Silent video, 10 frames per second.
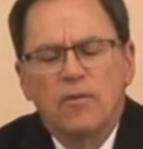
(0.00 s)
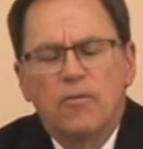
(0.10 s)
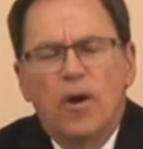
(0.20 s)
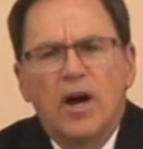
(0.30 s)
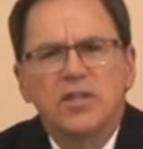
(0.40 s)

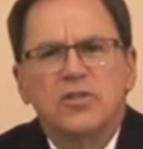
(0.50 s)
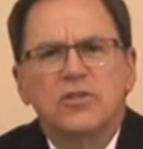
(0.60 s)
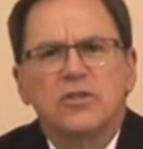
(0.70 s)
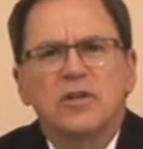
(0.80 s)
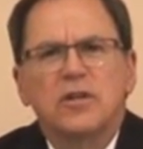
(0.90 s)
for
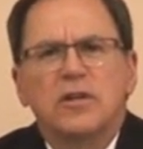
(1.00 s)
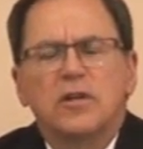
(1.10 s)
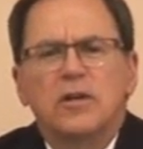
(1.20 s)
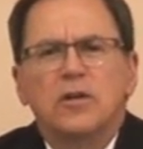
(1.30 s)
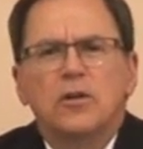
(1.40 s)
us
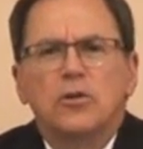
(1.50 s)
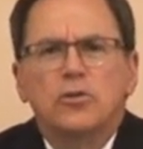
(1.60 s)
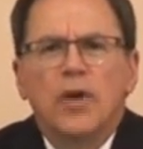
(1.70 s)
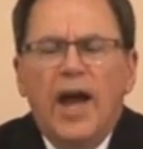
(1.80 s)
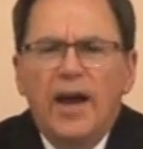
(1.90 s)

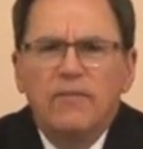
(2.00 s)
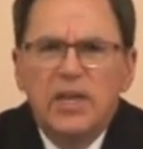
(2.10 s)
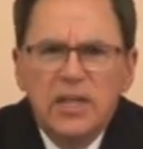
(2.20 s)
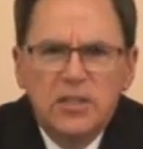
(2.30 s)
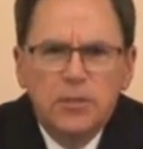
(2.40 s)
to have
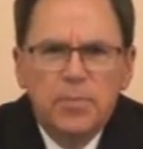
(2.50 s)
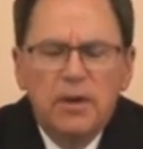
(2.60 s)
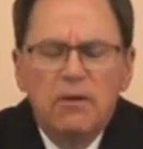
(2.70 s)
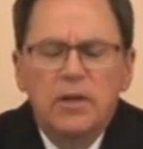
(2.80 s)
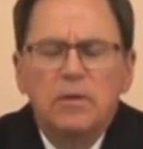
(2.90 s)
His
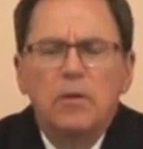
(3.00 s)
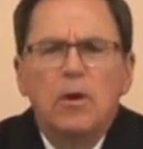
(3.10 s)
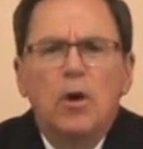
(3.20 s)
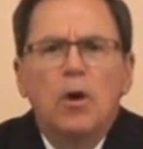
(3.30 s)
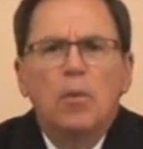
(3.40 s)
Spirit
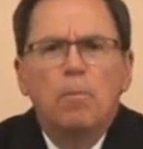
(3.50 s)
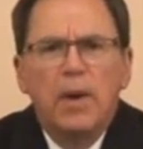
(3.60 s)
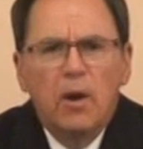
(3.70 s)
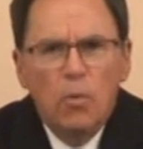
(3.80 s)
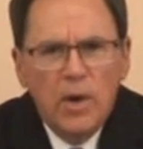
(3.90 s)

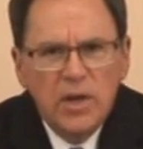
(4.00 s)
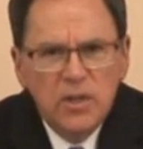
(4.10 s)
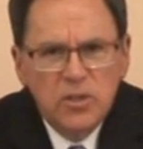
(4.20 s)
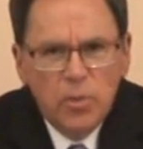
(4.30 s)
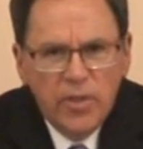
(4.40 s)
bear
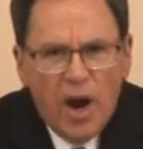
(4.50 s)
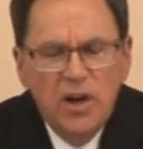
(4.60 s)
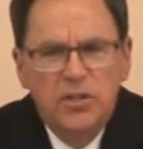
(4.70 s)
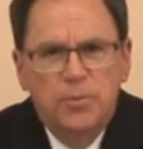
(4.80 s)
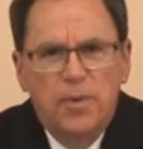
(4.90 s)
witness with
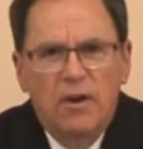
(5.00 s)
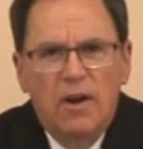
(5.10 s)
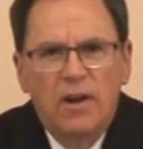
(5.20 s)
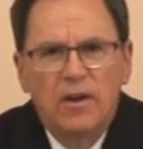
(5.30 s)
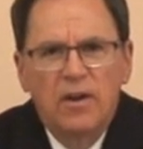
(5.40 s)
our spirit
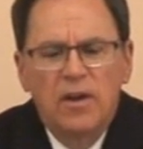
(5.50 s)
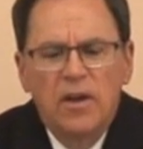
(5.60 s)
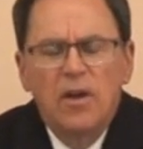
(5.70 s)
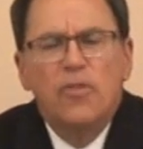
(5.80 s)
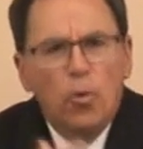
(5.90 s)

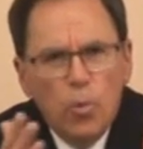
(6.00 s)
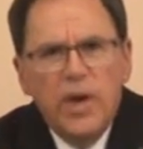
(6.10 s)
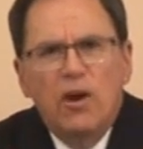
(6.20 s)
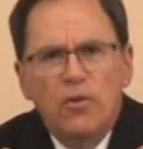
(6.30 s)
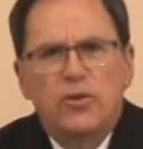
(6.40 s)
that
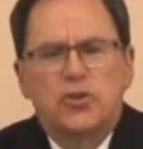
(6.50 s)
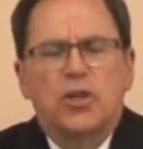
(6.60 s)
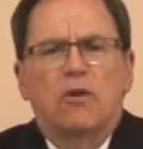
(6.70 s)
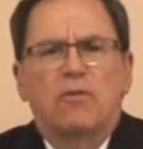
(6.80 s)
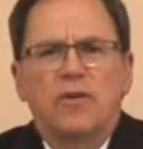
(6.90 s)
we are the
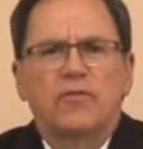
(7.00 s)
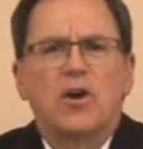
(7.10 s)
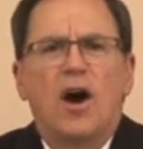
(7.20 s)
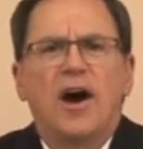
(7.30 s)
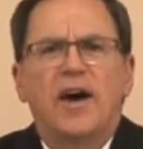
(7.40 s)
children of
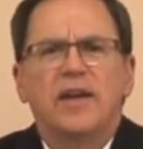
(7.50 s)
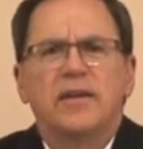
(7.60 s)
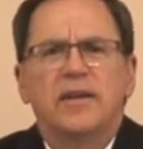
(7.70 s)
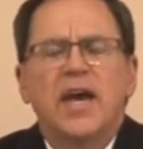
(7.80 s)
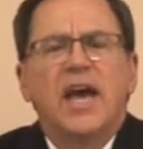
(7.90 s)
God.
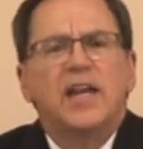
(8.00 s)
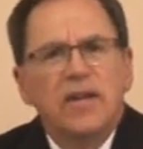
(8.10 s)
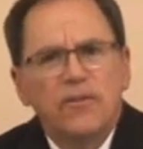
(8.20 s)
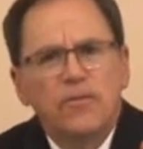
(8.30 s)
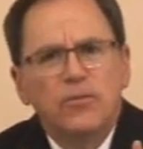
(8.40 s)
And
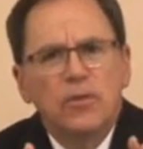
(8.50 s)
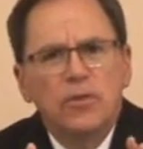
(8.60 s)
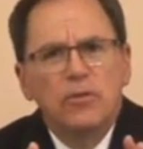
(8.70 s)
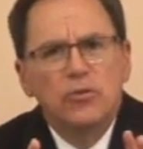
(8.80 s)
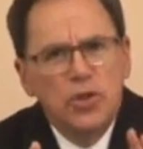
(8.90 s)
if
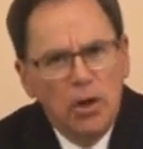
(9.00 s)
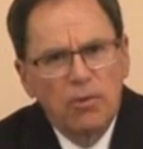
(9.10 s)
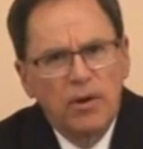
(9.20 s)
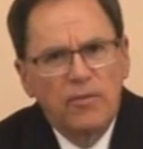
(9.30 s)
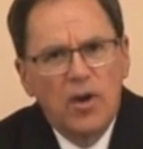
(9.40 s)

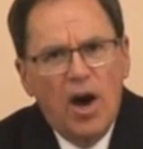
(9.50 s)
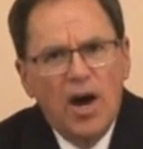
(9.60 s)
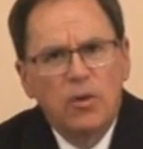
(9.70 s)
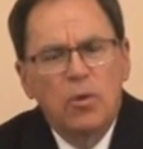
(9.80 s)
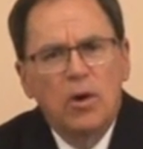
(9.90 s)
children of
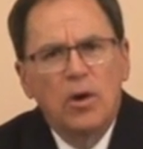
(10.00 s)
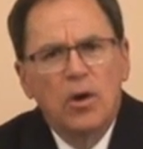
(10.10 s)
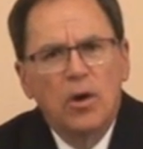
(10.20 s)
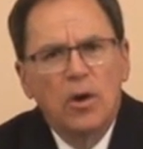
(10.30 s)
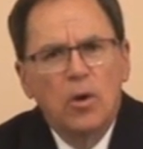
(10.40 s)
God,
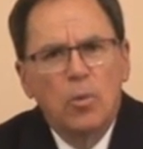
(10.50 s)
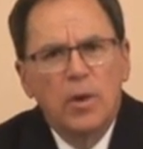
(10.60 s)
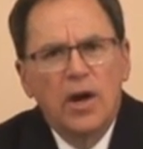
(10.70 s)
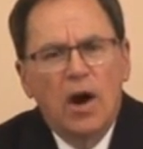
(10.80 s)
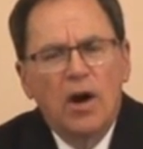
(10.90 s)

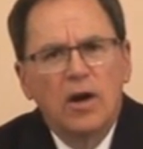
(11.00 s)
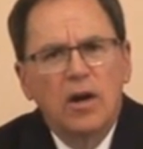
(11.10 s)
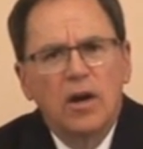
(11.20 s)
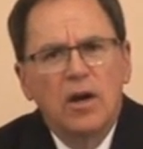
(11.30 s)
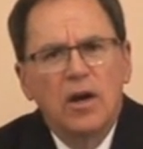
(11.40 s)
we are
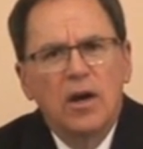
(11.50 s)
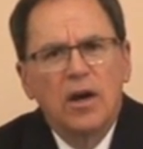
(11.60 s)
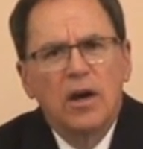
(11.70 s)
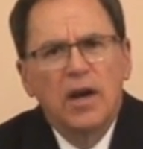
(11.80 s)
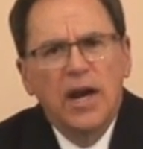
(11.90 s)

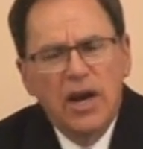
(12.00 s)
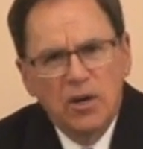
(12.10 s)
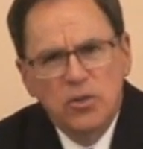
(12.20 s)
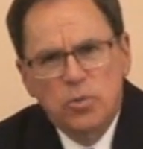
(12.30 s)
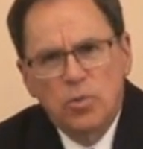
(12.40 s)

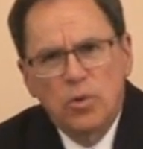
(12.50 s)
heirs